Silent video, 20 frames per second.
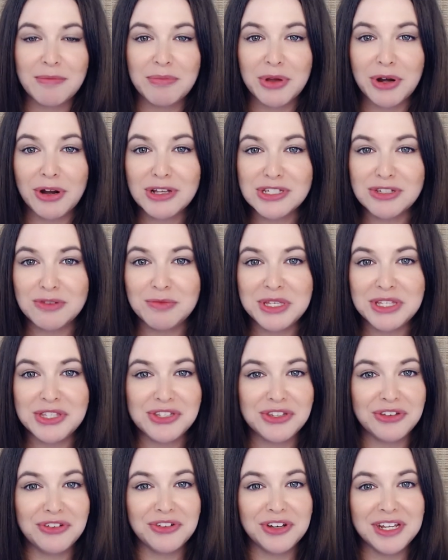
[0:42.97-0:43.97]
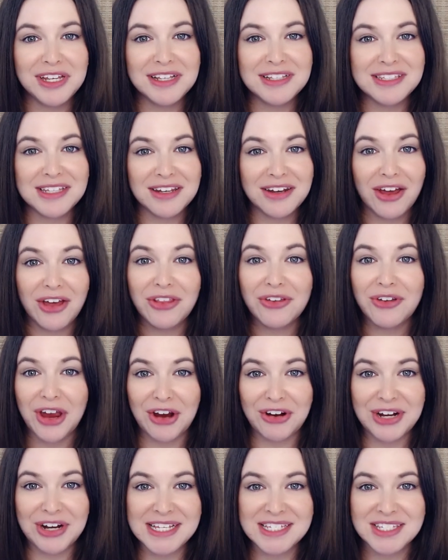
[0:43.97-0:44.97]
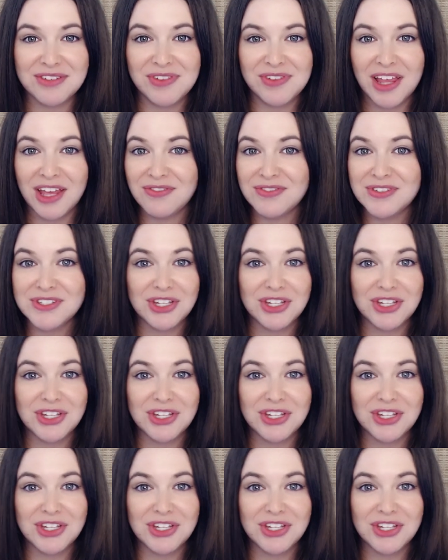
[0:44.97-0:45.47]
but also meets your needs in other areas of life,